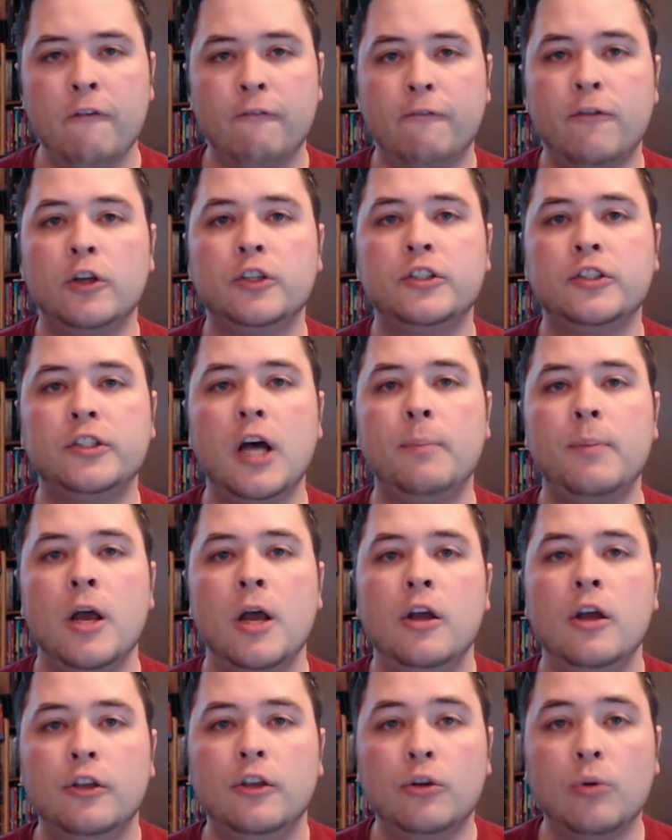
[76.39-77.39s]
First up,
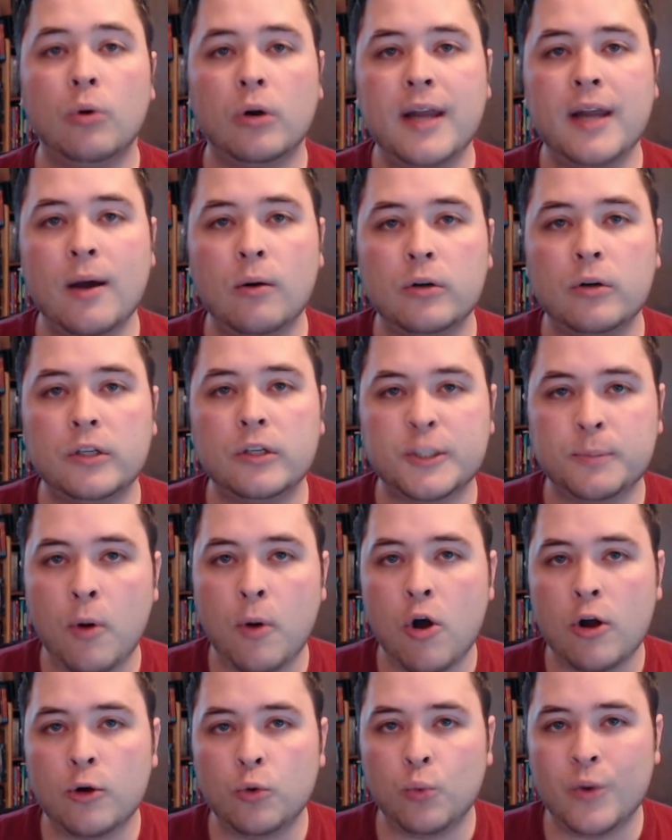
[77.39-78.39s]
you are now going to
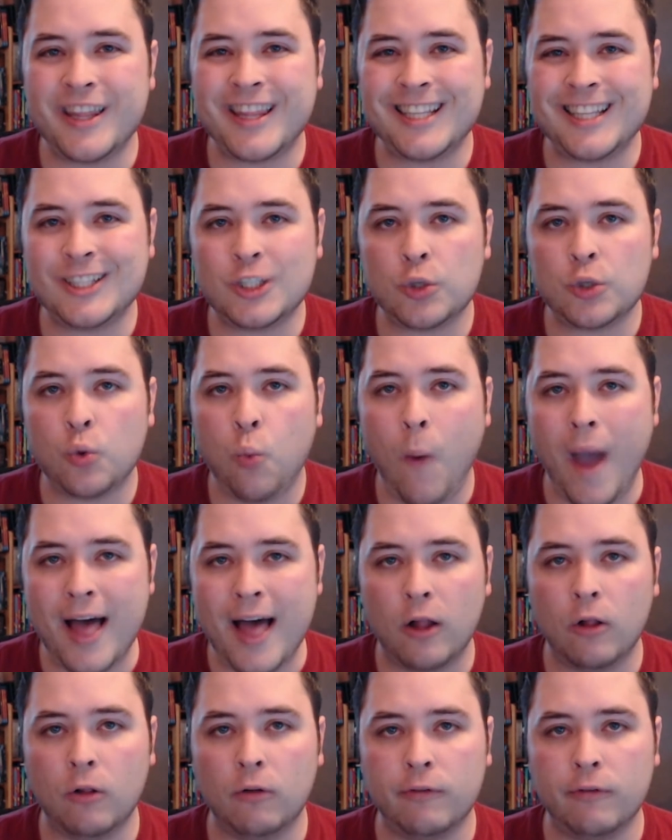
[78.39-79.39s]
spawn with
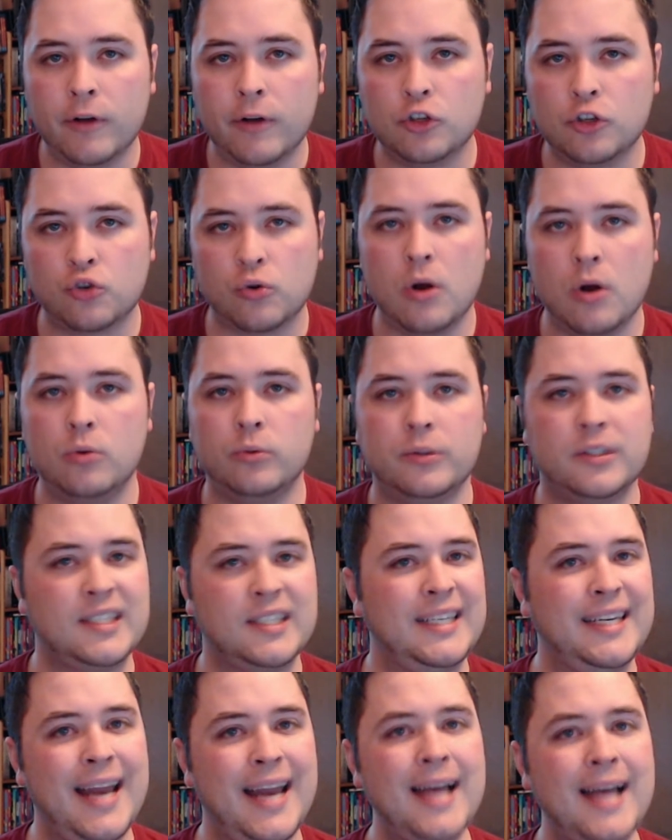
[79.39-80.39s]
12 drones,
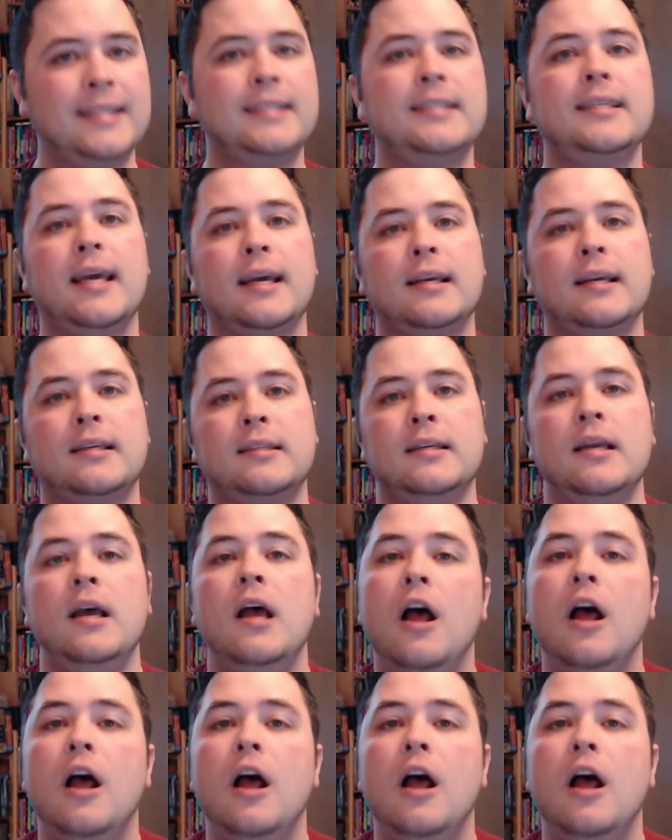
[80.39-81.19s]
not 6.